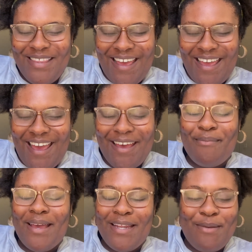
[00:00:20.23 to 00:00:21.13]
AYAC.
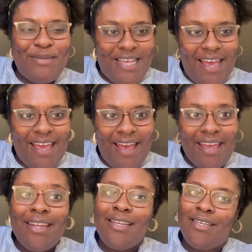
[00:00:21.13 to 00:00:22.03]
My name is AYAC.
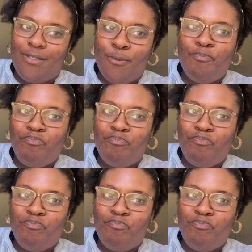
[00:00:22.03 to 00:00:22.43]
It is.